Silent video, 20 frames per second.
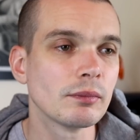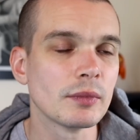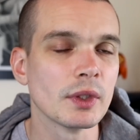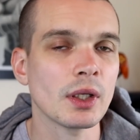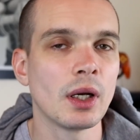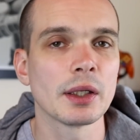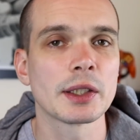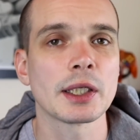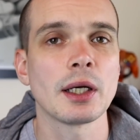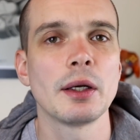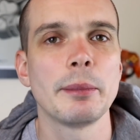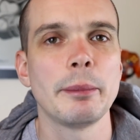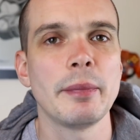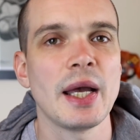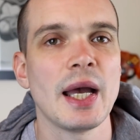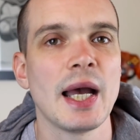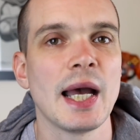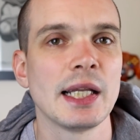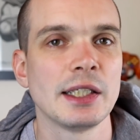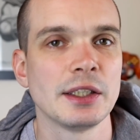I kind of
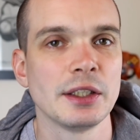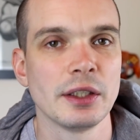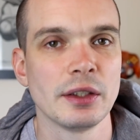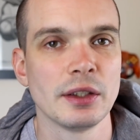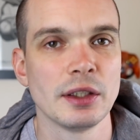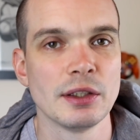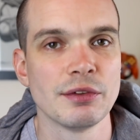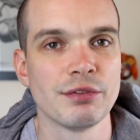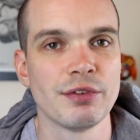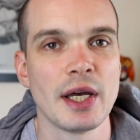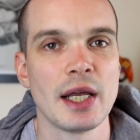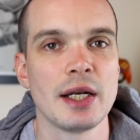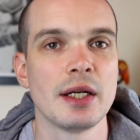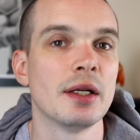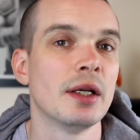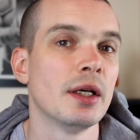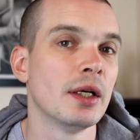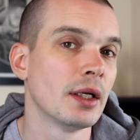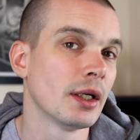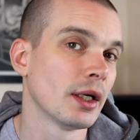met Andy at the event,
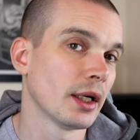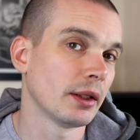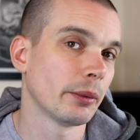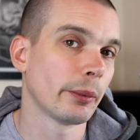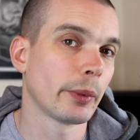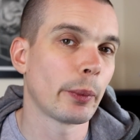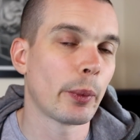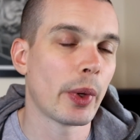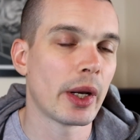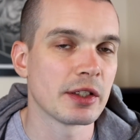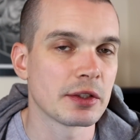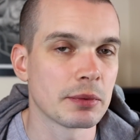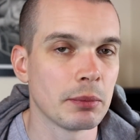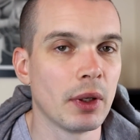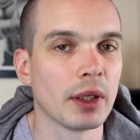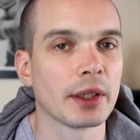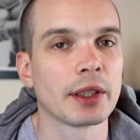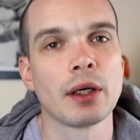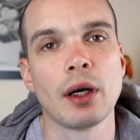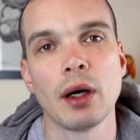and then we went to
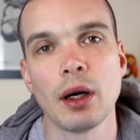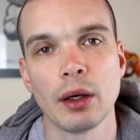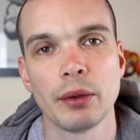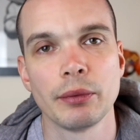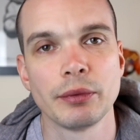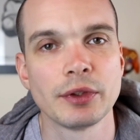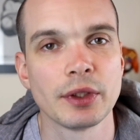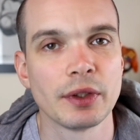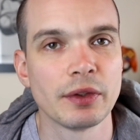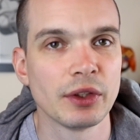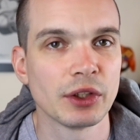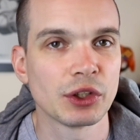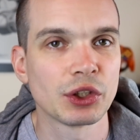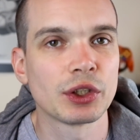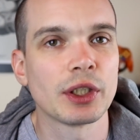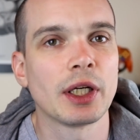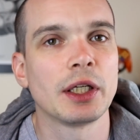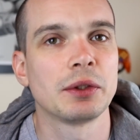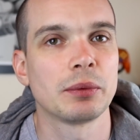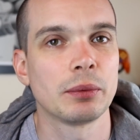my car and did the
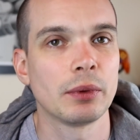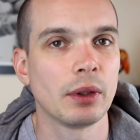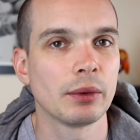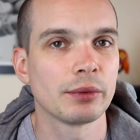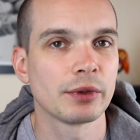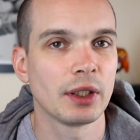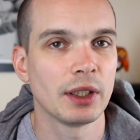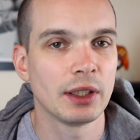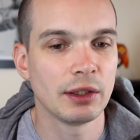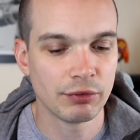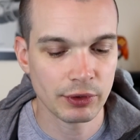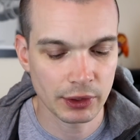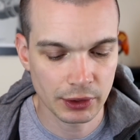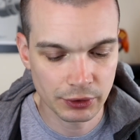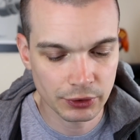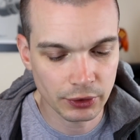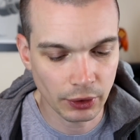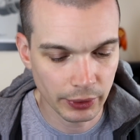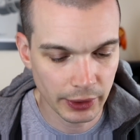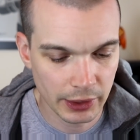exchange when I was leaving,
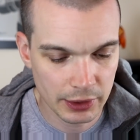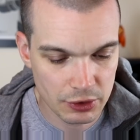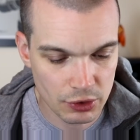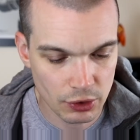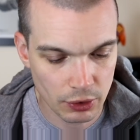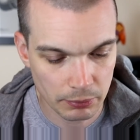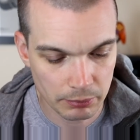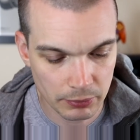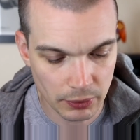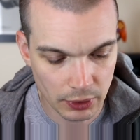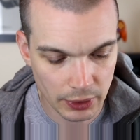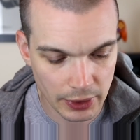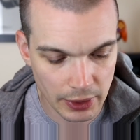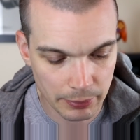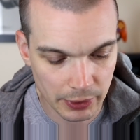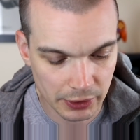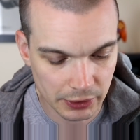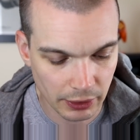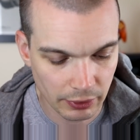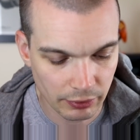so he took my
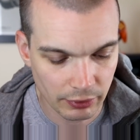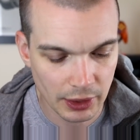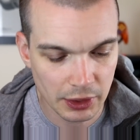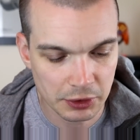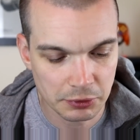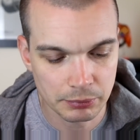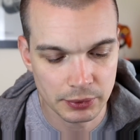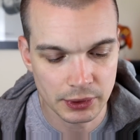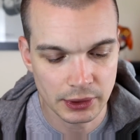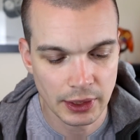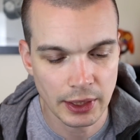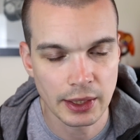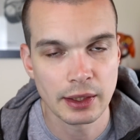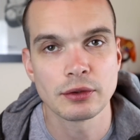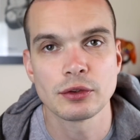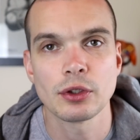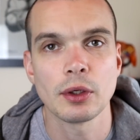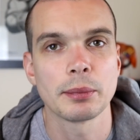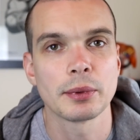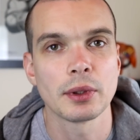MX8000. But yeah,
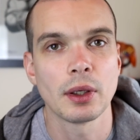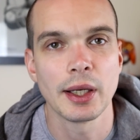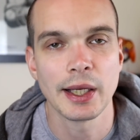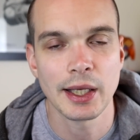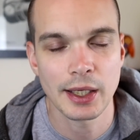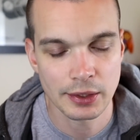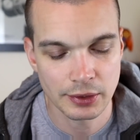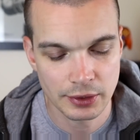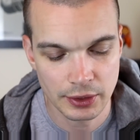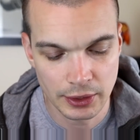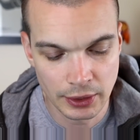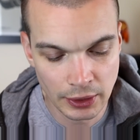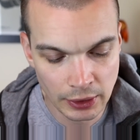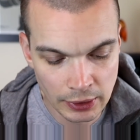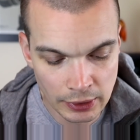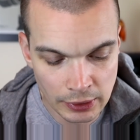top guy Andy.